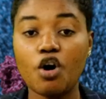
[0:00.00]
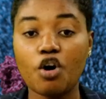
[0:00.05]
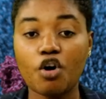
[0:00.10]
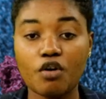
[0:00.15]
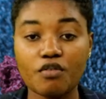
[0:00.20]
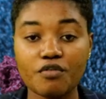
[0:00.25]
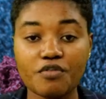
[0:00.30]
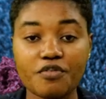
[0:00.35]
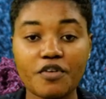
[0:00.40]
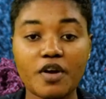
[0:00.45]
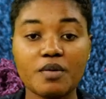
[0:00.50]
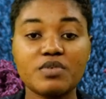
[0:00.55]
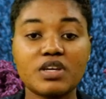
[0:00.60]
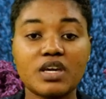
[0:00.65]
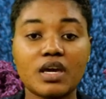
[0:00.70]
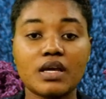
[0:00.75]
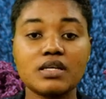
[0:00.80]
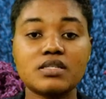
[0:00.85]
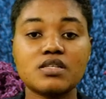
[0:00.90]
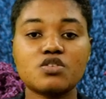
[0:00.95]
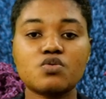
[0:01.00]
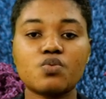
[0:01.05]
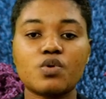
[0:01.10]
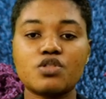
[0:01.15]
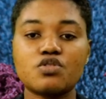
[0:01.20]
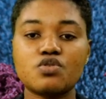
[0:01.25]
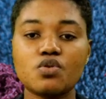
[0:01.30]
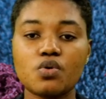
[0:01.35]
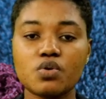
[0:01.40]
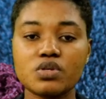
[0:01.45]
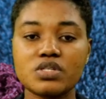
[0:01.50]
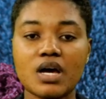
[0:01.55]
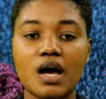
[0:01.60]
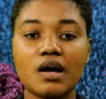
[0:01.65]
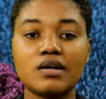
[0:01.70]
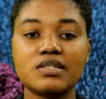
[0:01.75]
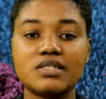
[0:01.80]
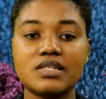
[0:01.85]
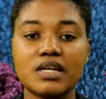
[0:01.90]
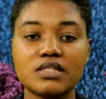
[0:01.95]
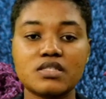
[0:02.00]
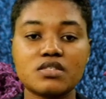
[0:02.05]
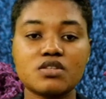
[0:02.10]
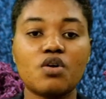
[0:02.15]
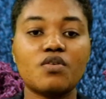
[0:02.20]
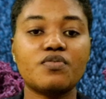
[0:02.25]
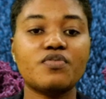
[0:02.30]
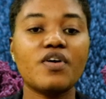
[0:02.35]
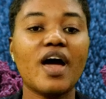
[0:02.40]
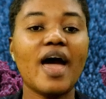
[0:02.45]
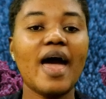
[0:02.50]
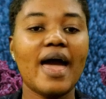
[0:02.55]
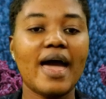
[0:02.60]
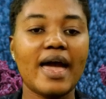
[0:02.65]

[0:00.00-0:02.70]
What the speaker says: confirmed cases with total deaths of